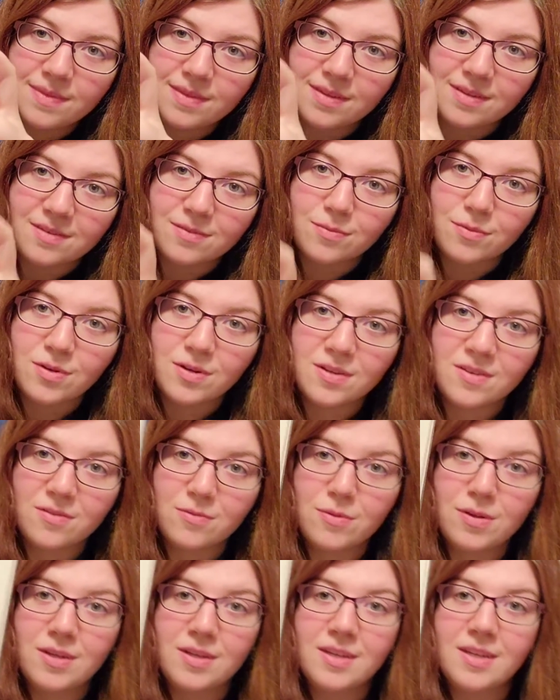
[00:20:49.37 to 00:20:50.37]
This one is
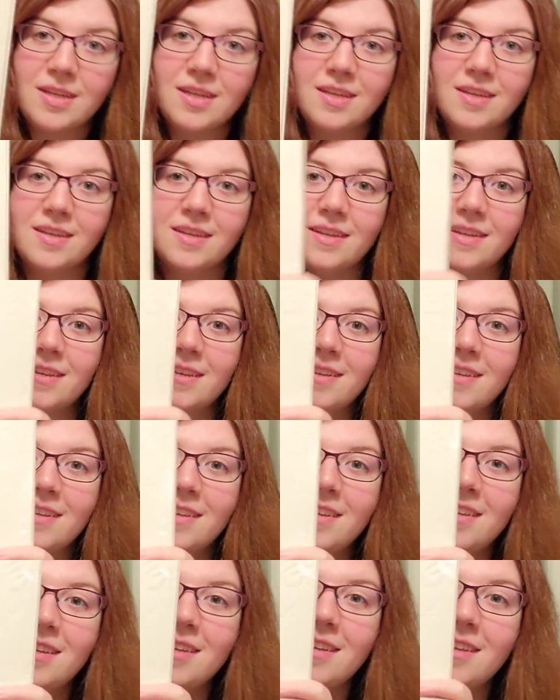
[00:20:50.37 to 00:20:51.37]
red.
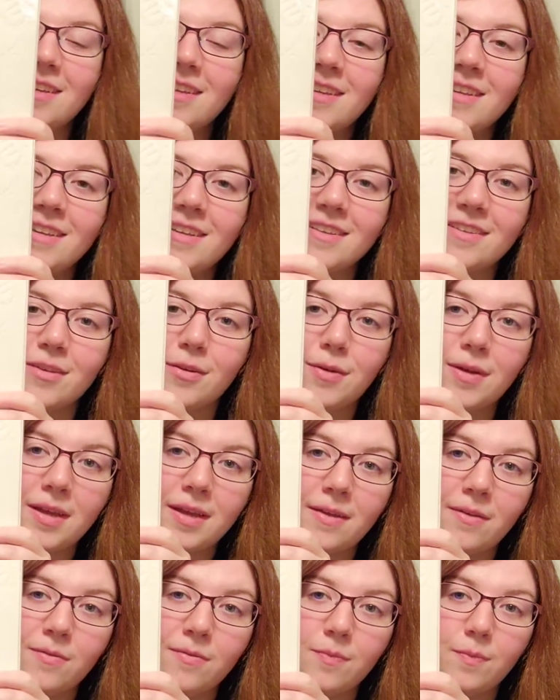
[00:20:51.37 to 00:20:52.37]
So I
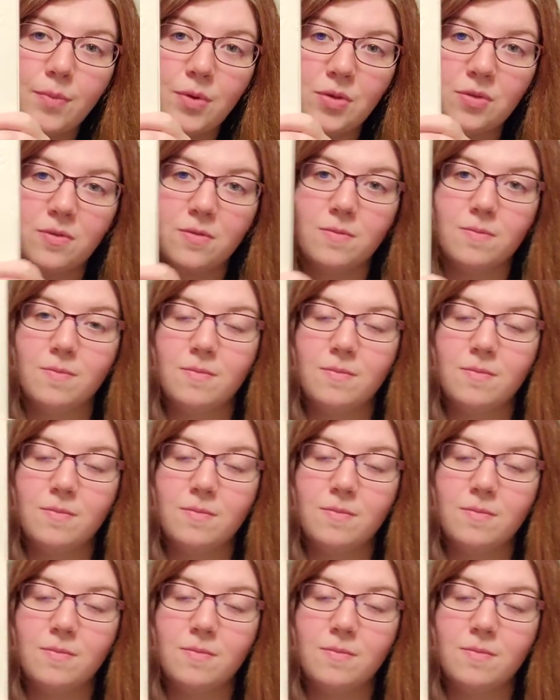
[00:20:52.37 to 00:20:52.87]
have both